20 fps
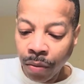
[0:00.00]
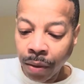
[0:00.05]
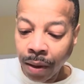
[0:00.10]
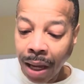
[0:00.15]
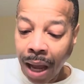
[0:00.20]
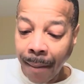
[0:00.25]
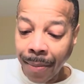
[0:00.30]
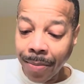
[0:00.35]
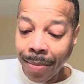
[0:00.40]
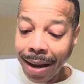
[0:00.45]

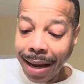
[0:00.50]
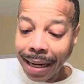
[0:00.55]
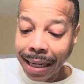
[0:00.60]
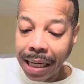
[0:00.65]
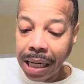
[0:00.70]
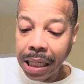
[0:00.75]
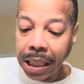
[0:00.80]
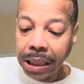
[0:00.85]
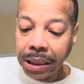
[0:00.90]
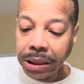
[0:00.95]
I'll be back,
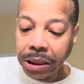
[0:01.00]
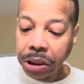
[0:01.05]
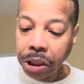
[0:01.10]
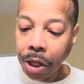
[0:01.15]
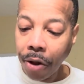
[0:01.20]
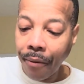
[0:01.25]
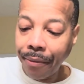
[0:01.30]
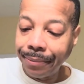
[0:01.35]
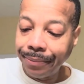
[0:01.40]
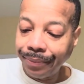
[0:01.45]

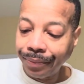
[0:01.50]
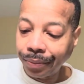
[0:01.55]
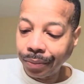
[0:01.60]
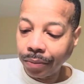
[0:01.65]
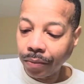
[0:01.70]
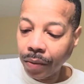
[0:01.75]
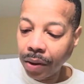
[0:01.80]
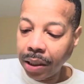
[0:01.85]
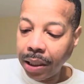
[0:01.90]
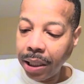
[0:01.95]

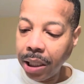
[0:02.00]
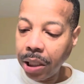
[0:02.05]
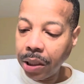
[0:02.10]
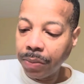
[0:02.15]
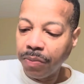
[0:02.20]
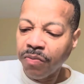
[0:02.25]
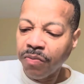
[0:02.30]
okay?